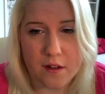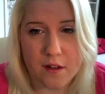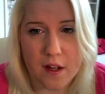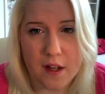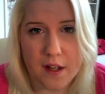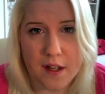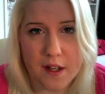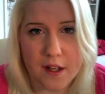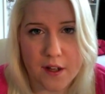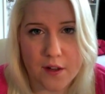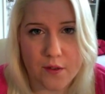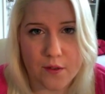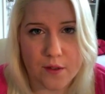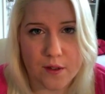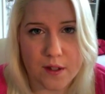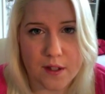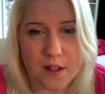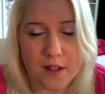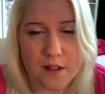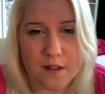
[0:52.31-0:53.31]
I can't
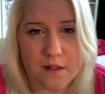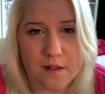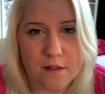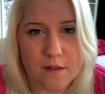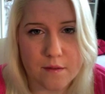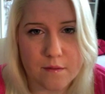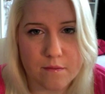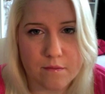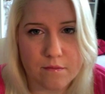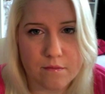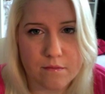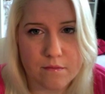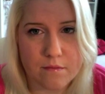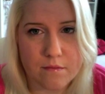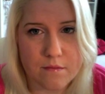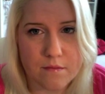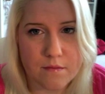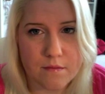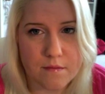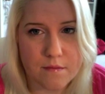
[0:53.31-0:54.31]
really
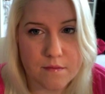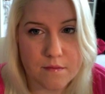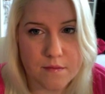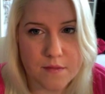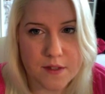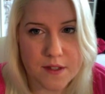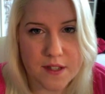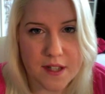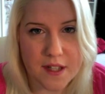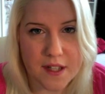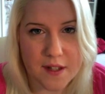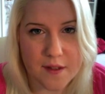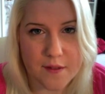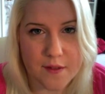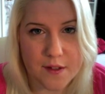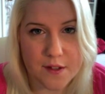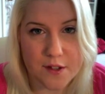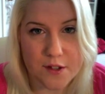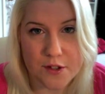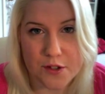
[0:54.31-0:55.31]
say if
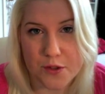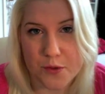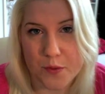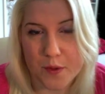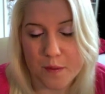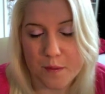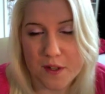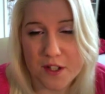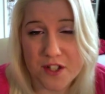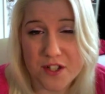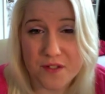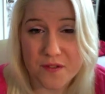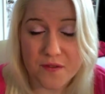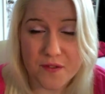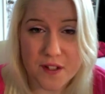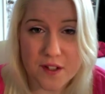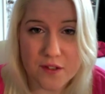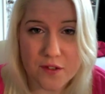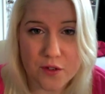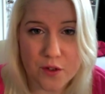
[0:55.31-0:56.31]
it's doing much. It
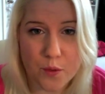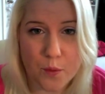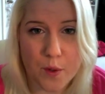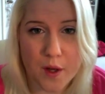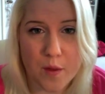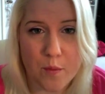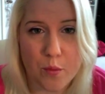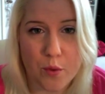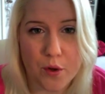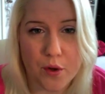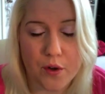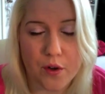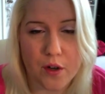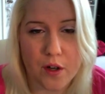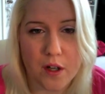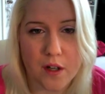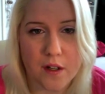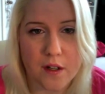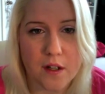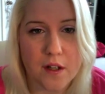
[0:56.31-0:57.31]
feels good when I put it
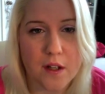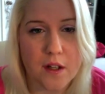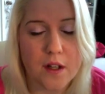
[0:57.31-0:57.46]
on.